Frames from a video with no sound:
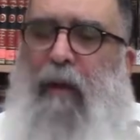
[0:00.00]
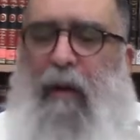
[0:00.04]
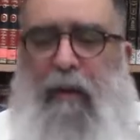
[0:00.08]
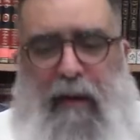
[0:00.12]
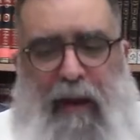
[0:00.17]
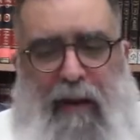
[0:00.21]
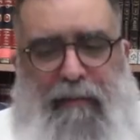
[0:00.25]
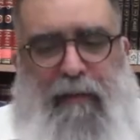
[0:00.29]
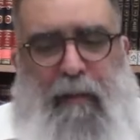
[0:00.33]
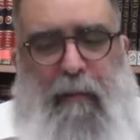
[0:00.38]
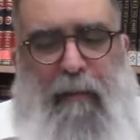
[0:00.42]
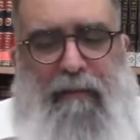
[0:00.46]
And
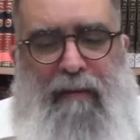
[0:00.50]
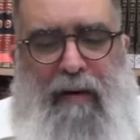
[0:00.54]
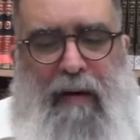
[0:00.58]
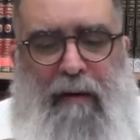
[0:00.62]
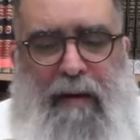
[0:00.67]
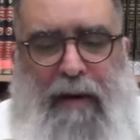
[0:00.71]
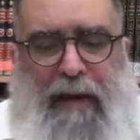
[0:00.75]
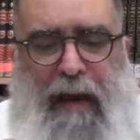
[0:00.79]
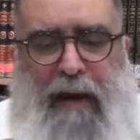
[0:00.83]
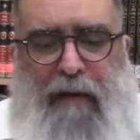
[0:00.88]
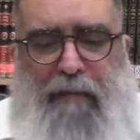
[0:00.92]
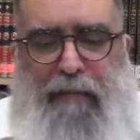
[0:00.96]
you have to be
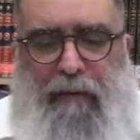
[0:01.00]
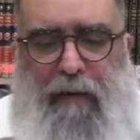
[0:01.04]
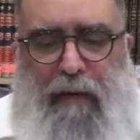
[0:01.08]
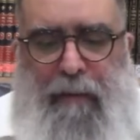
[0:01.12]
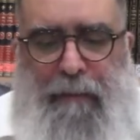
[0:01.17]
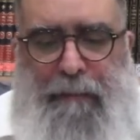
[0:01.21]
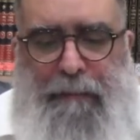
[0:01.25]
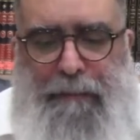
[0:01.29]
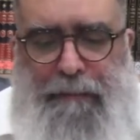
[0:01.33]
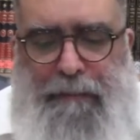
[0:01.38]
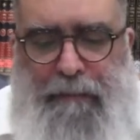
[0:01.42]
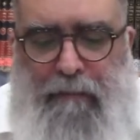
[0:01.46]
very careful.
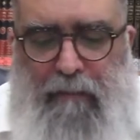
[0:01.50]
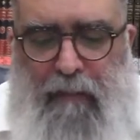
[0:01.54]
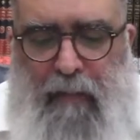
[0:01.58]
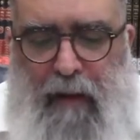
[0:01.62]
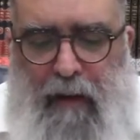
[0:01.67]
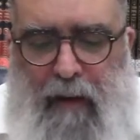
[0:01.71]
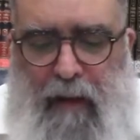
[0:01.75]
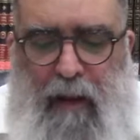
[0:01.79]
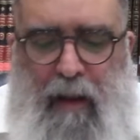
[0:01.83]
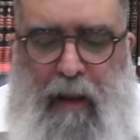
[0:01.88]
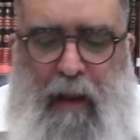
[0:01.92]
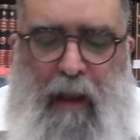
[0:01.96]

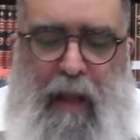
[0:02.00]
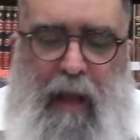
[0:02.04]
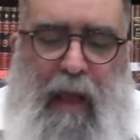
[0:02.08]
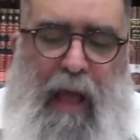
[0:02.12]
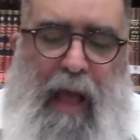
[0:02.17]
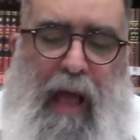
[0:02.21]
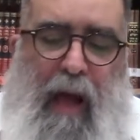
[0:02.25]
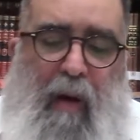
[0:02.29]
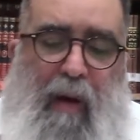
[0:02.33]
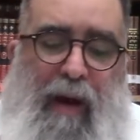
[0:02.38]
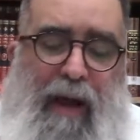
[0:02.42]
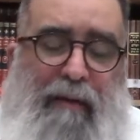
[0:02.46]

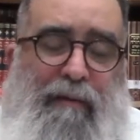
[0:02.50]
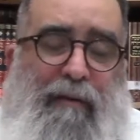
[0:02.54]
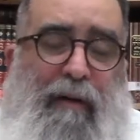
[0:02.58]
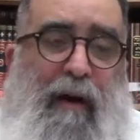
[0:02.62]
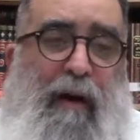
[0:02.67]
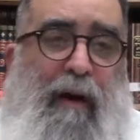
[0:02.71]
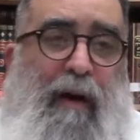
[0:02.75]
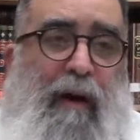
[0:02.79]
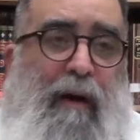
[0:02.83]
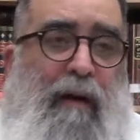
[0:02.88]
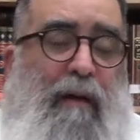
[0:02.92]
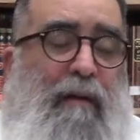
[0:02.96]

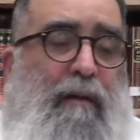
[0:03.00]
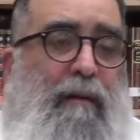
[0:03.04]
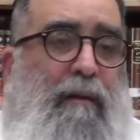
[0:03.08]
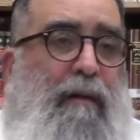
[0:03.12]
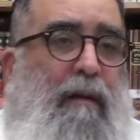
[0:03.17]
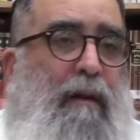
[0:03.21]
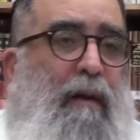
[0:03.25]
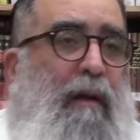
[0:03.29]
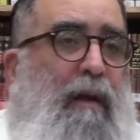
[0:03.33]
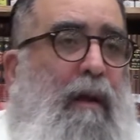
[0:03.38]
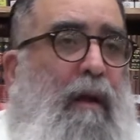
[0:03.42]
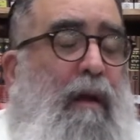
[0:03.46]
However,
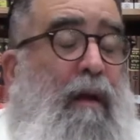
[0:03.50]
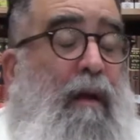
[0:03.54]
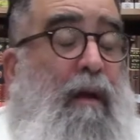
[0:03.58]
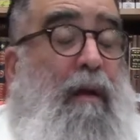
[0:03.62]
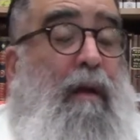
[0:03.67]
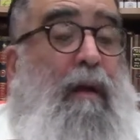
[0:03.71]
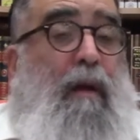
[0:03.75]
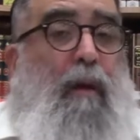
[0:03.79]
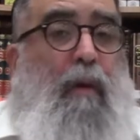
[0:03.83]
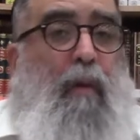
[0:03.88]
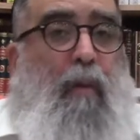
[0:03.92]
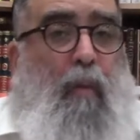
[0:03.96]

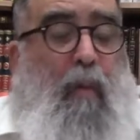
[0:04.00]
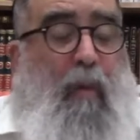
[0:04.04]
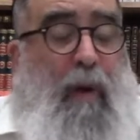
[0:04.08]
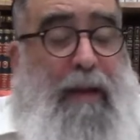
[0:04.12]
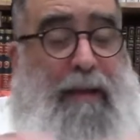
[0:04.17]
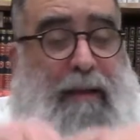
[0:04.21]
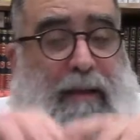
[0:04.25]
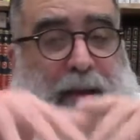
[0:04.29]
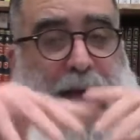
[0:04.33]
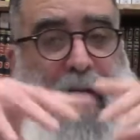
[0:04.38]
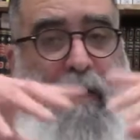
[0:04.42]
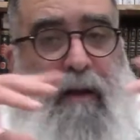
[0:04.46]

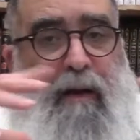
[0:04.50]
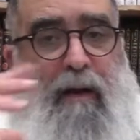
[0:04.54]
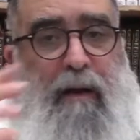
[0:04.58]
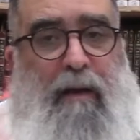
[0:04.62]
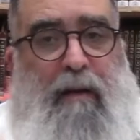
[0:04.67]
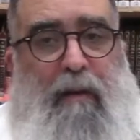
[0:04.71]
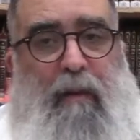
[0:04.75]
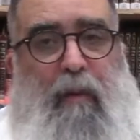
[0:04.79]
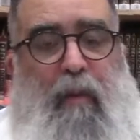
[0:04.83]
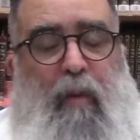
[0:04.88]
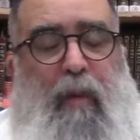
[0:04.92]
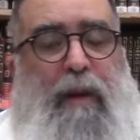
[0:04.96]
when
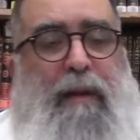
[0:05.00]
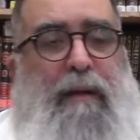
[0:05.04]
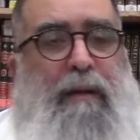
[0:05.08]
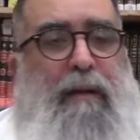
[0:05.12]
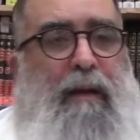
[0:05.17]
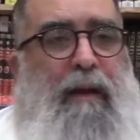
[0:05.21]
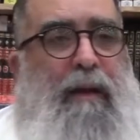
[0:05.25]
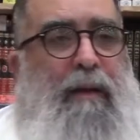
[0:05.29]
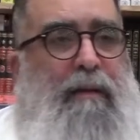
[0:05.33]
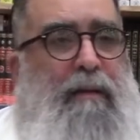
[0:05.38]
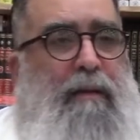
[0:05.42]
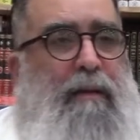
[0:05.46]
the
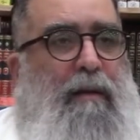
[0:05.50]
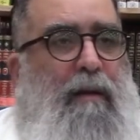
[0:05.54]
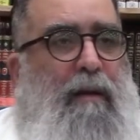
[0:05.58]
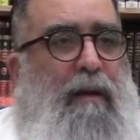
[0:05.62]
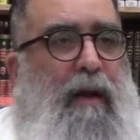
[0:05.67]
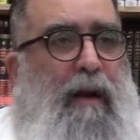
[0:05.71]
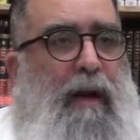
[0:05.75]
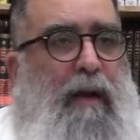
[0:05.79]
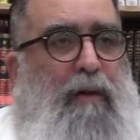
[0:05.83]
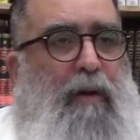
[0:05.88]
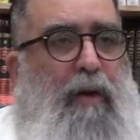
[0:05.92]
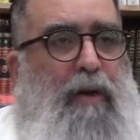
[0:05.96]

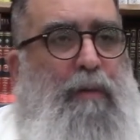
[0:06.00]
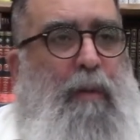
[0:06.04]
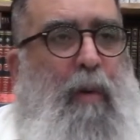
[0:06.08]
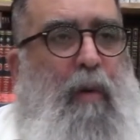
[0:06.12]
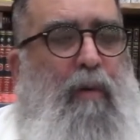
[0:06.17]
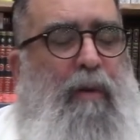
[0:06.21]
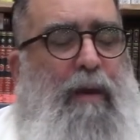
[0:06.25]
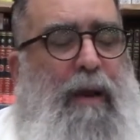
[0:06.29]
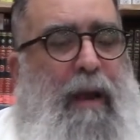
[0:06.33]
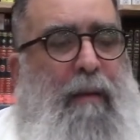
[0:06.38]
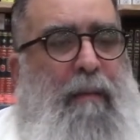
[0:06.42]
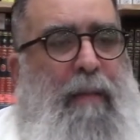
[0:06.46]
Kadosh Baruch
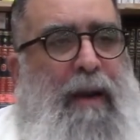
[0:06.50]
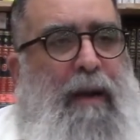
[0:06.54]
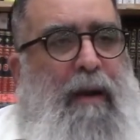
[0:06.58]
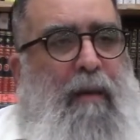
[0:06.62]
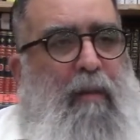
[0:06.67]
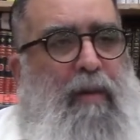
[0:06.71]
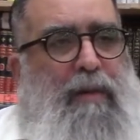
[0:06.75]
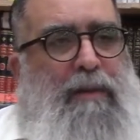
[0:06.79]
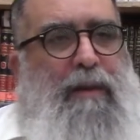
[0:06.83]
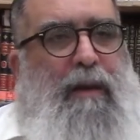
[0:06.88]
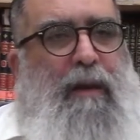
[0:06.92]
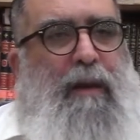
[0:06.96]
Hu came in, he
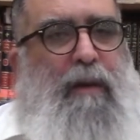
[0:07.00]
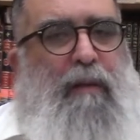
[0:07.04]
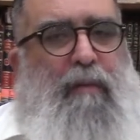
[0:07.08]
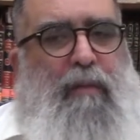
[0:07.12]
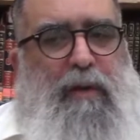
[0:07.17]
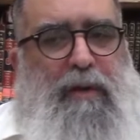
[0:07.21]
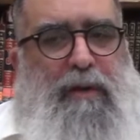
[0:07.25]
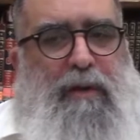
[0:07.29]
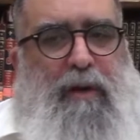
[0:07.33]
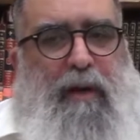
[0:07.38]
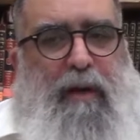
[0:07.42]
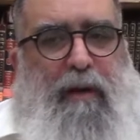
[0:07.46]

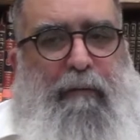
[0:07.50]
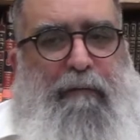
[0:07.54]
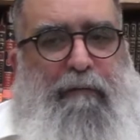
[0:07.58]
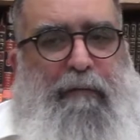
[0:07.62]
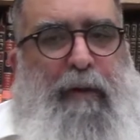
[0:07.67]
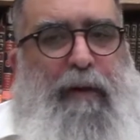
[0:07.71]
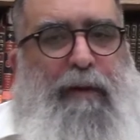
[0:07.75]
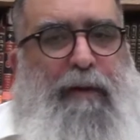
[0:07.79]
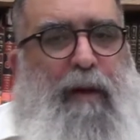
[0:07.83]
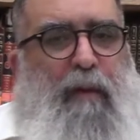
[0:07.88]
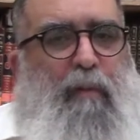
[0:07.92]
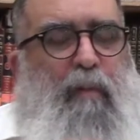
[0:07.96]

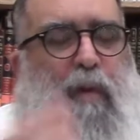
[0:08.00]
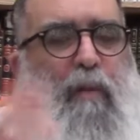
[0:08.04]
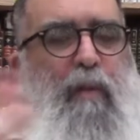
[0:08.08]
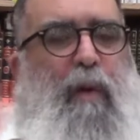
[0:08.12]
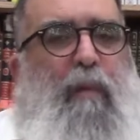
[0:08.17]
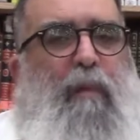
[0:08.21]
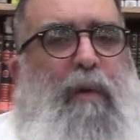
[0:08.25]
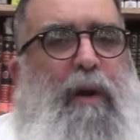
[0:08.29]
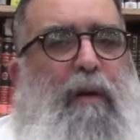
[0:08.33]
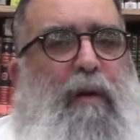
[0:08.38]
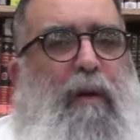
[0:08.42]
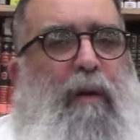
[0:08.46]
filled him with
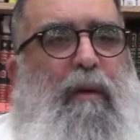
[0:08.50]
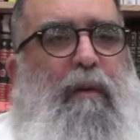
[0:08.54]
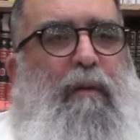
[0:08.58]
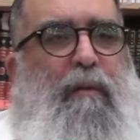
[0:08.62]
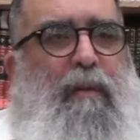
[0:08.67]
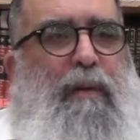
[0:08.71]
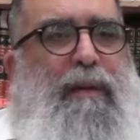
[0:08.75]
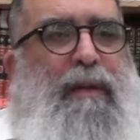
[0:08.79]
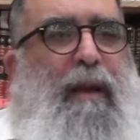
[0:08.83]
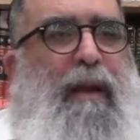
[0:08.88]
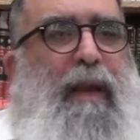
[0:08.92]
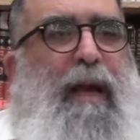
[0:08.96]
what we call
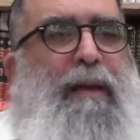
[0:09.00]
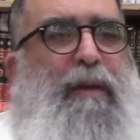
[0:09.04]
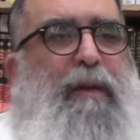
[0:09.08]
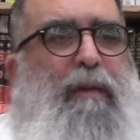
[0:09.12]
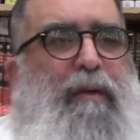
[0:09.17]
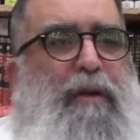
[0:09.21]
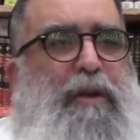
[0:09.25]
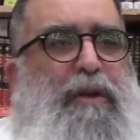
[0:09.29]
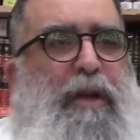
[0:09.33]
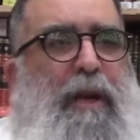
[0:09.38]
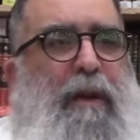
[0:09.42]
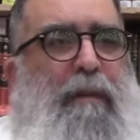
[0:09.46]
with the light of
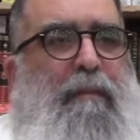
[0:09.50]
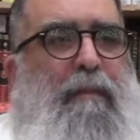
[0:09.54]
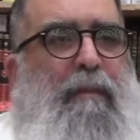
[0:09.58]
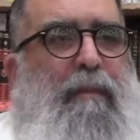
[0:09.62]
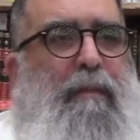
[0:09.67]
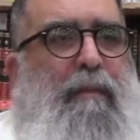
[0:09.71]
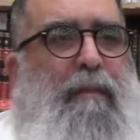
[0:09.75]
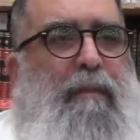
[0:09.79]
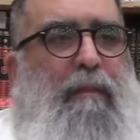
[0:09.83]
Hashem.